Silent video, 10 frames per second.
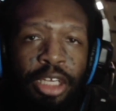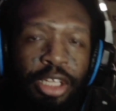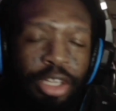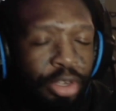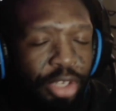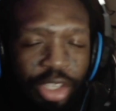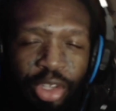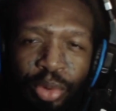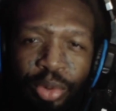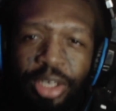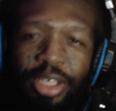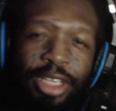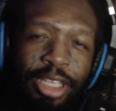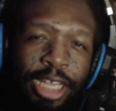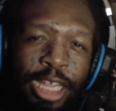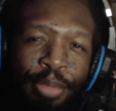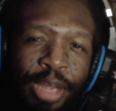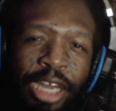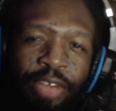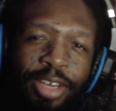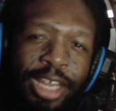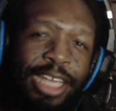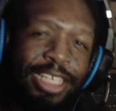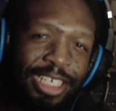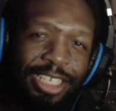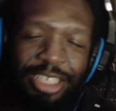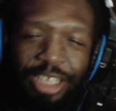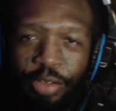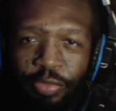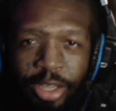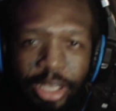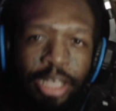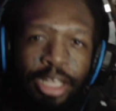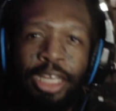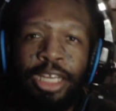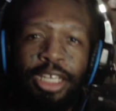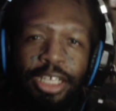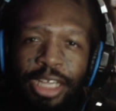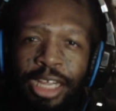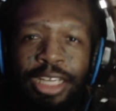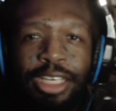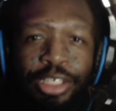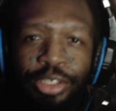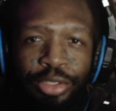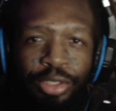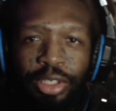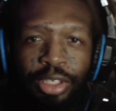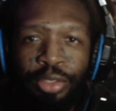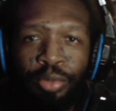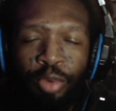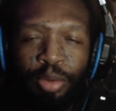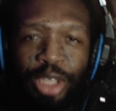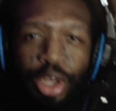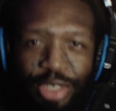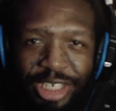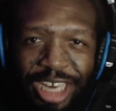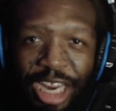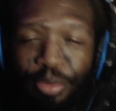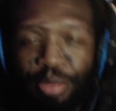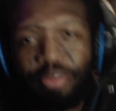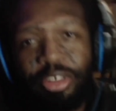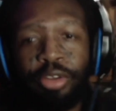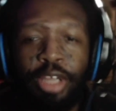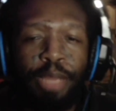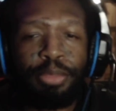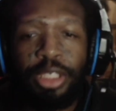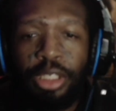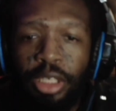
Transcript: You know, the cute, laid back, relaxing stuff. I, I like I like a little little warm and cozy time with my video games.